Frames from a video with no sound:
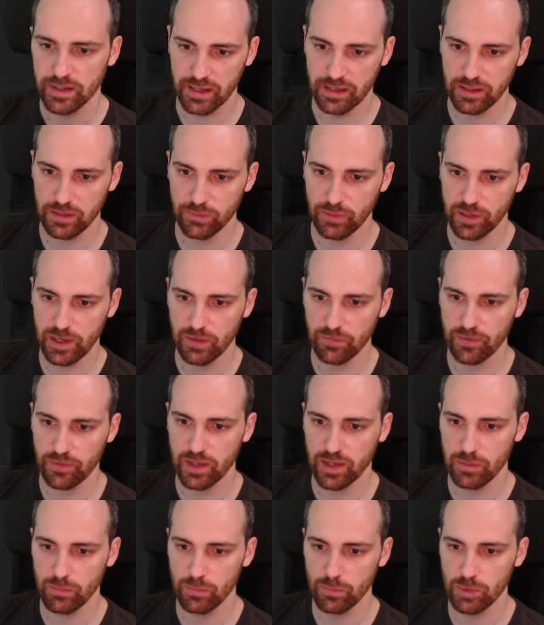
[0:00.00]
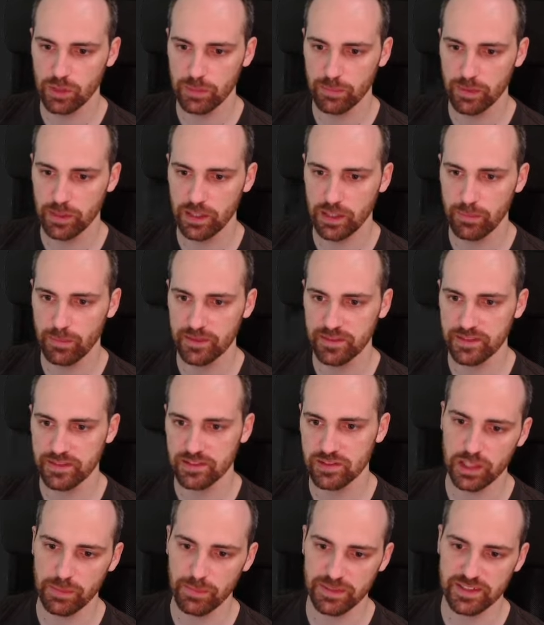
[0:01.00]
And if we have here multiple
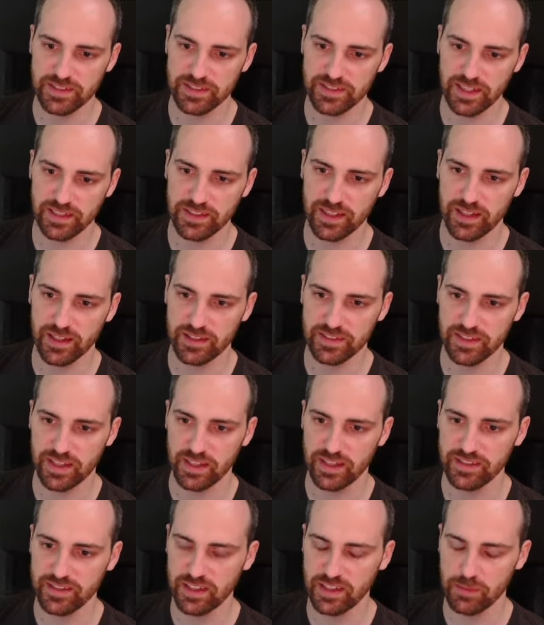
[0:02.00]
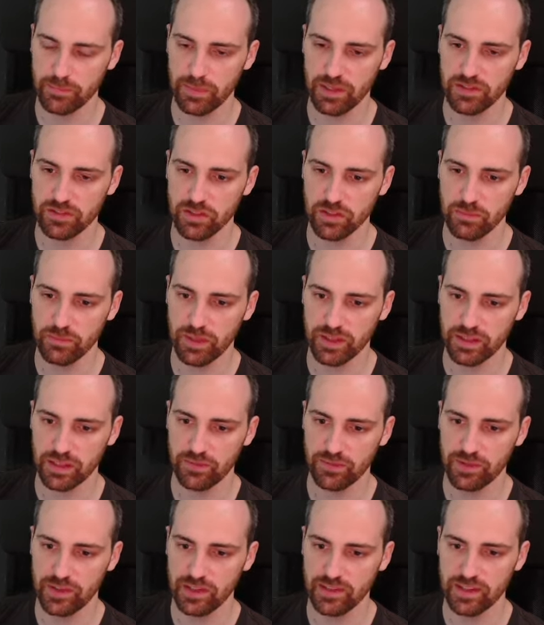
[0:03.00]
images, so images data is a list as I mentioned, but
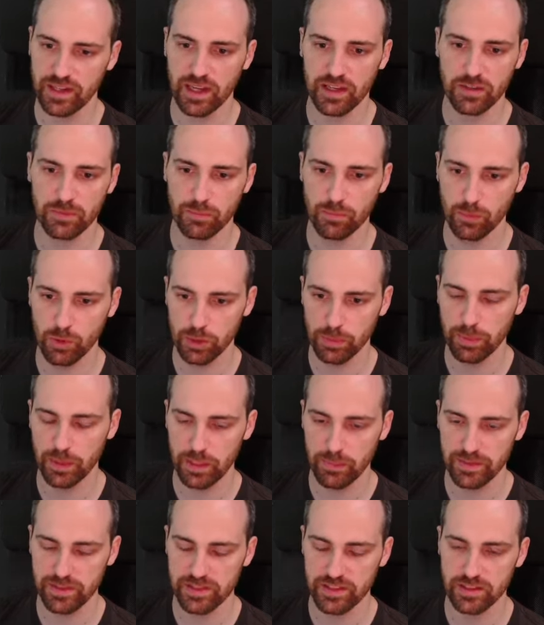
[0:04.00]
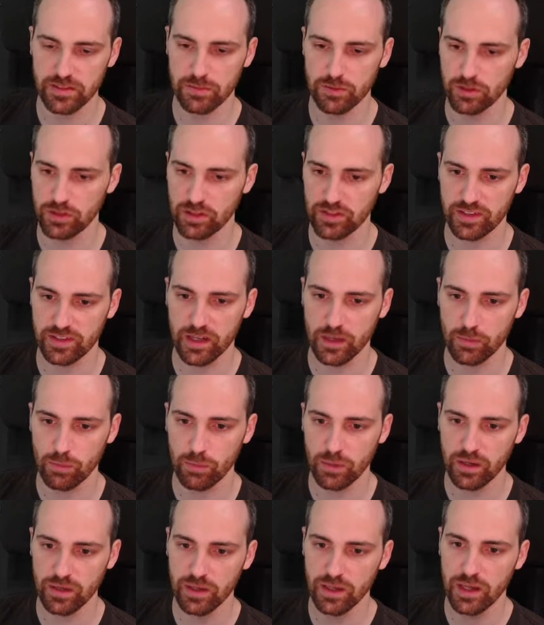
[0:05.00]
if this has multiple images, not a single
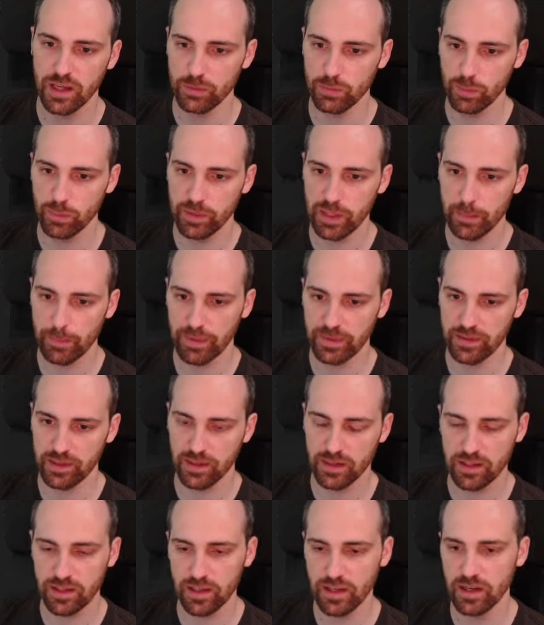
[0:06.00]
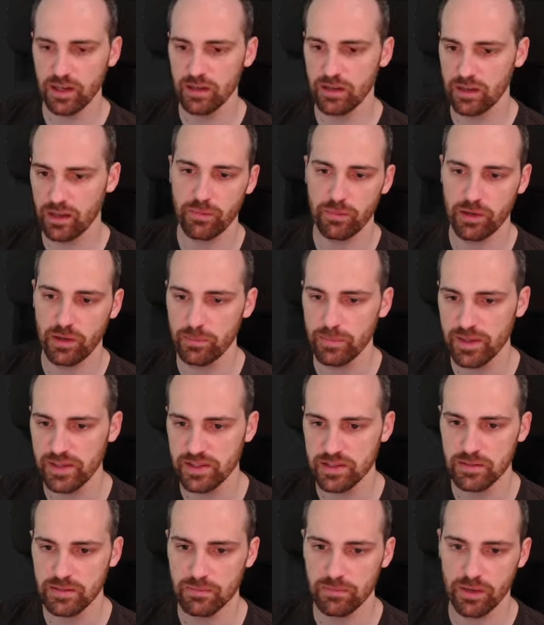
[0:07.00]
one, it will be appending here every
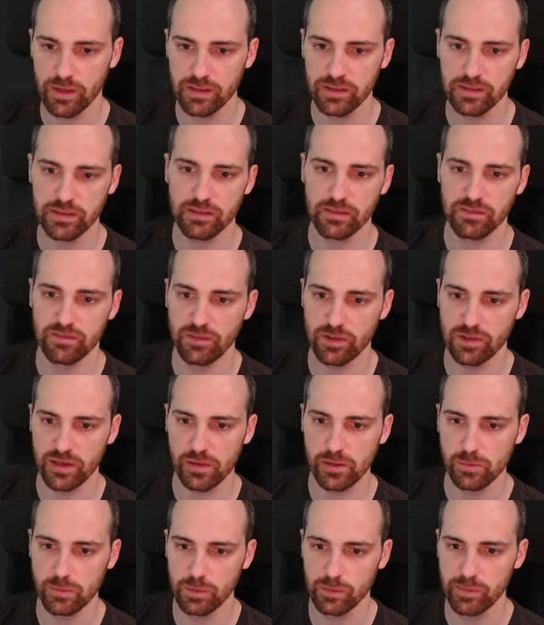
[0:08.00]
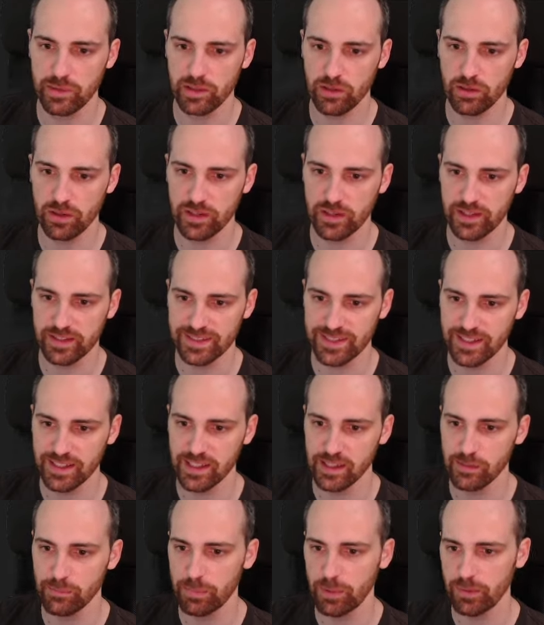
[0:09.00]
image, but for now it will be only a
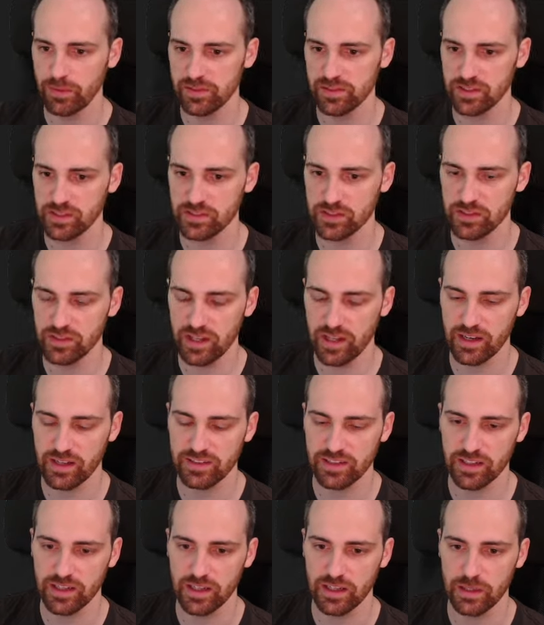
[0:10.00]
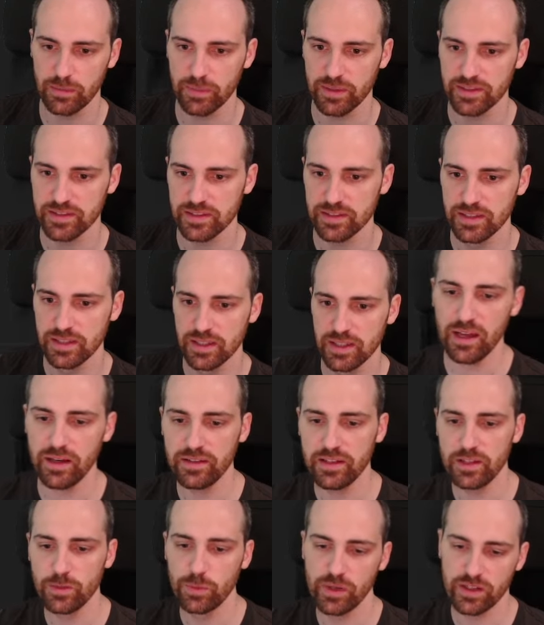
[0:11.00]
single prompt instruction and a single image.
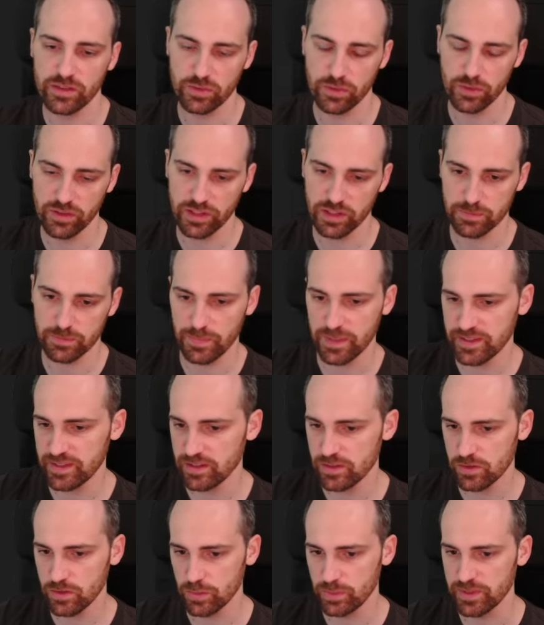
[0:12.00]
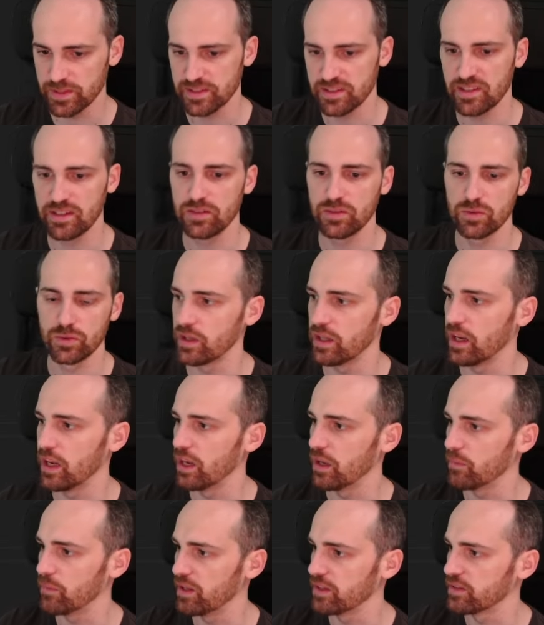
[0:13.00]
And this will return this message to be sent to the
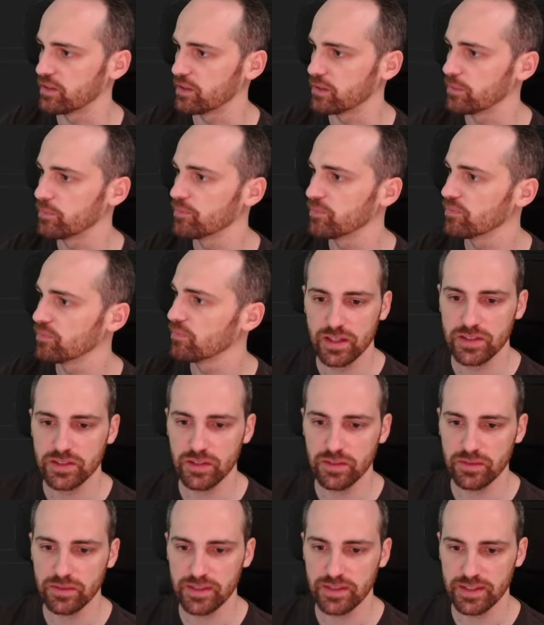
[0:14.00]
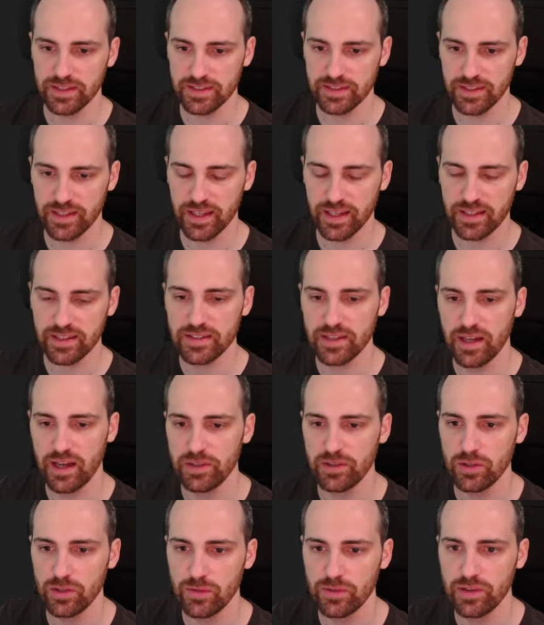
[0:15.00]
LLM later. So this next
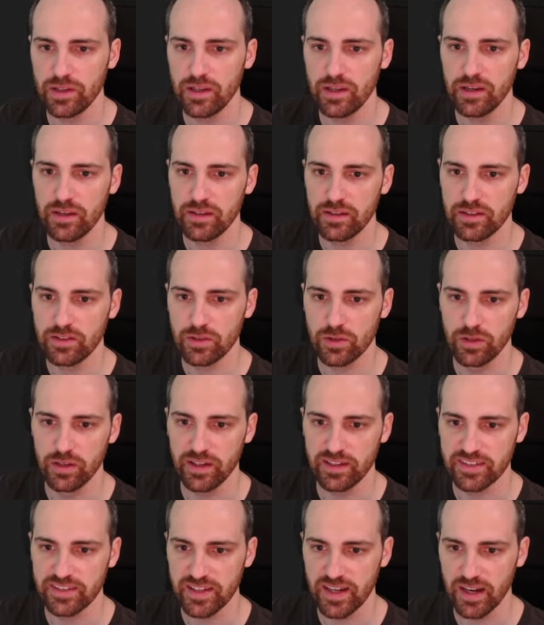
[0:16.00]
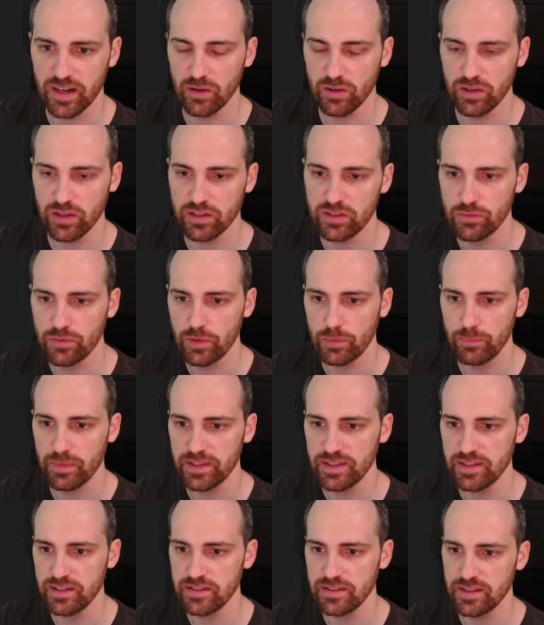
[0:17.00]
method of here, it's called extract location from
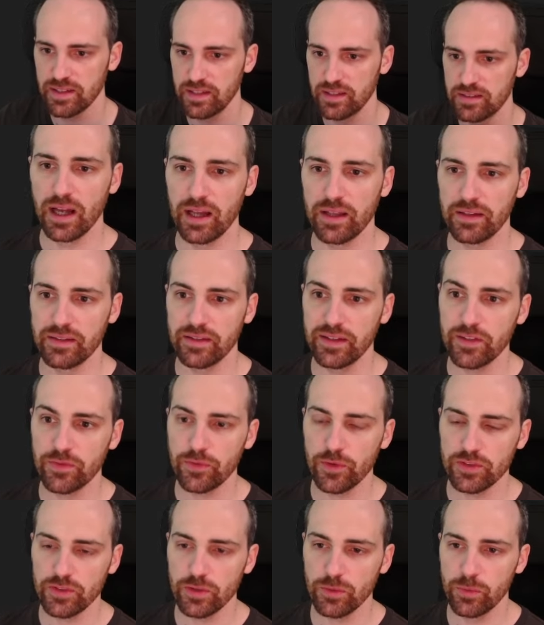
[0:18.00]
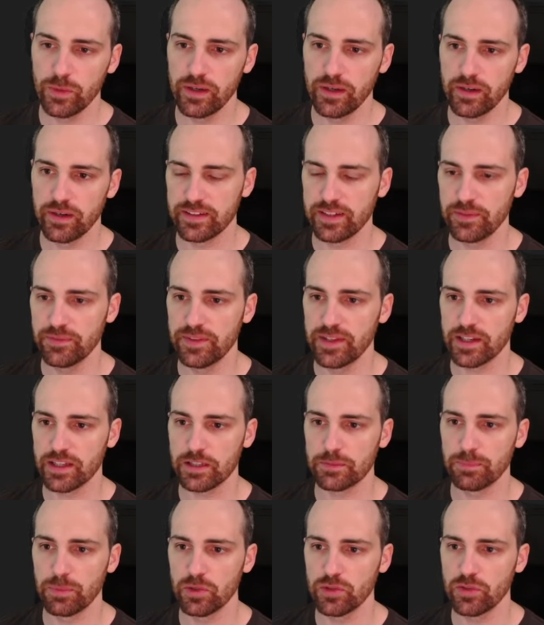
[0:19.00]
message. And this function will receive the
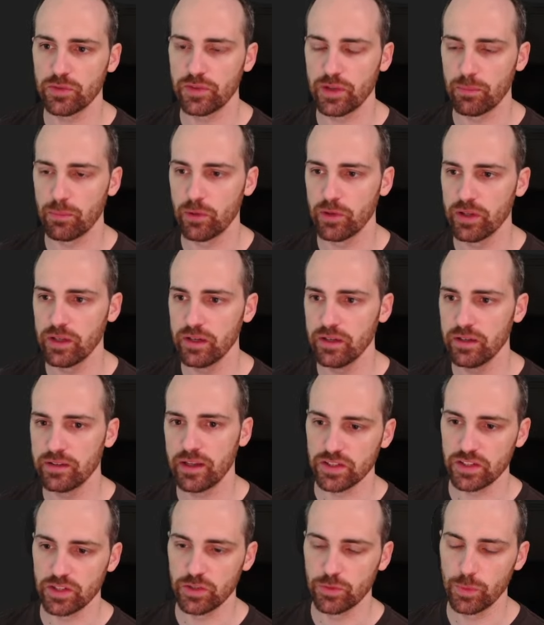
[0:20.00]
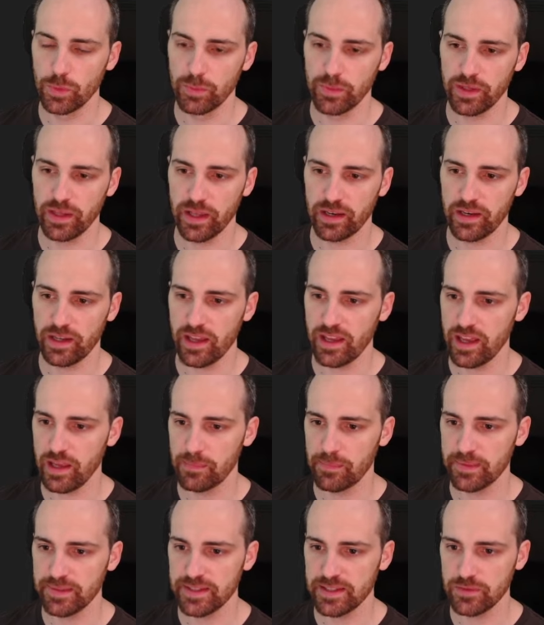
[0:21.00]
response of the model. So this will be an AI
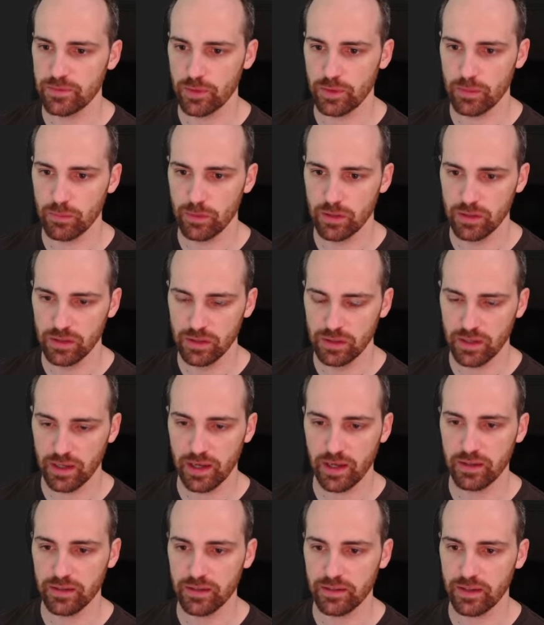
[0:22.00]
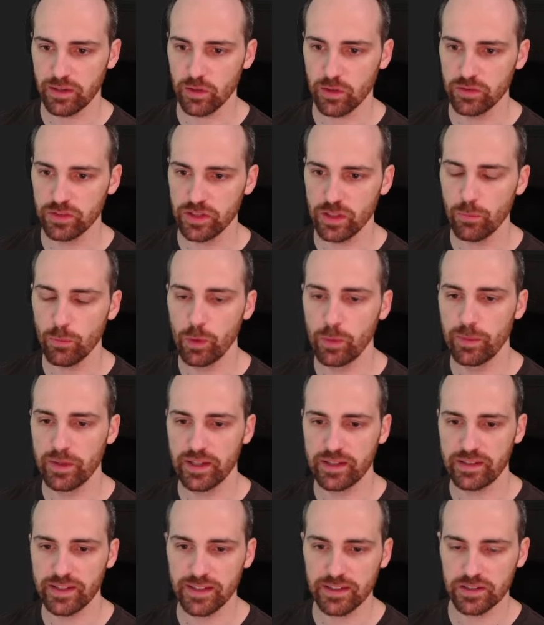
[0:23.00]
message from the model and the content will be
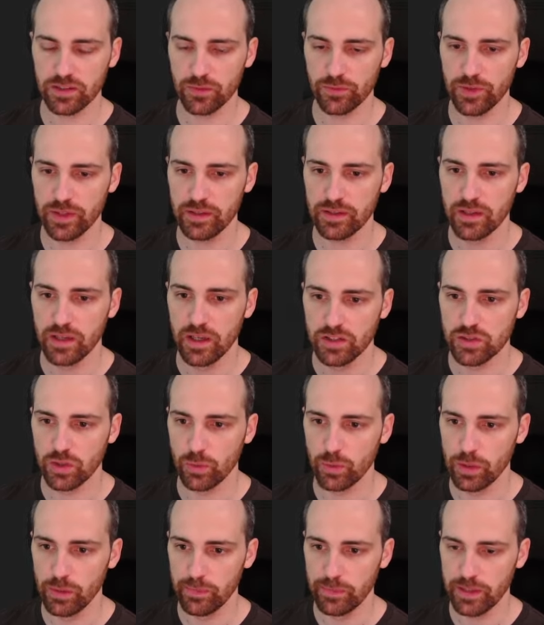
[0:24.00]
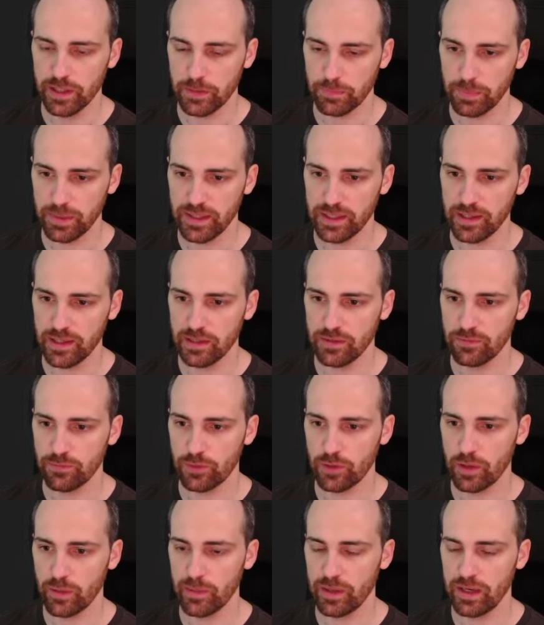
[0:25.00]
the text of it. So we'll be splitting it
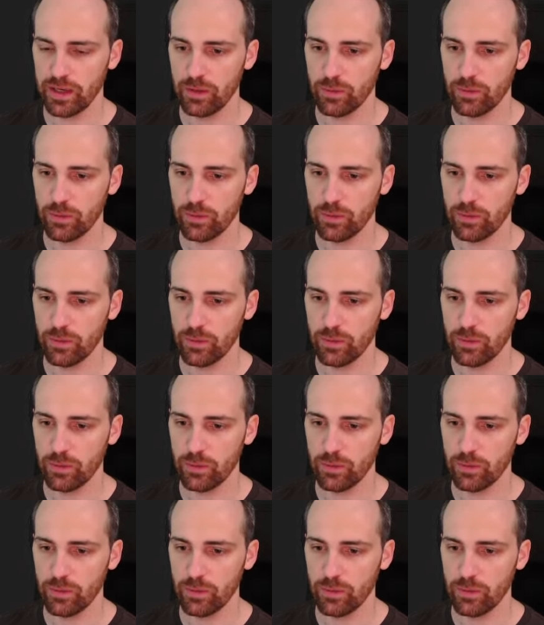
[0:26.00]
for every